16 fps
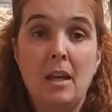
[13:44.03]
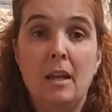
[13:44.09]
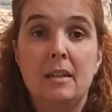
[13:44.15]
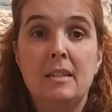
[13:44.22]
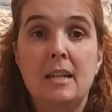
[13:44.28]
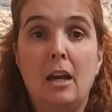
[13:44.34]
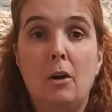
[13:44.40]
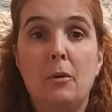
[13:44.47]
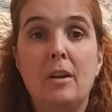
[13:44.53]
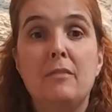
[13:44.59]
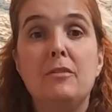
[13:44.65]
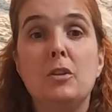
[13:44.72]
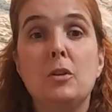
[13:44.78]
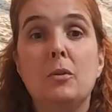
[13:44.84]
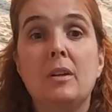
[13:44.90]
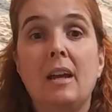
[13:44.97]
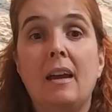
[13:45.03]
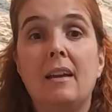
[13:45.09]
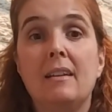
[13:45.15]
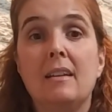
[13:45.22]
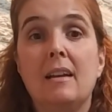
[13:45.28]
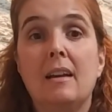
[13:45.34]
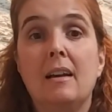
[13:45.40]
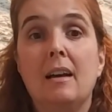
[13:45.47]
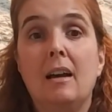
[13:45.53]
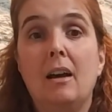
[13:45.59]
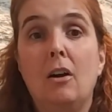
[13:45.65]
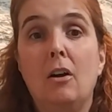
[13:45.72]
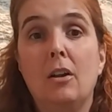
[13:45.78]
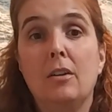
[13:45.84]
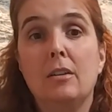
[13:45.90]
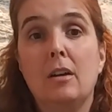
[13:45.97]
Now, if you get
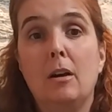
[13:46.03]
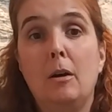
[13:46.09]
on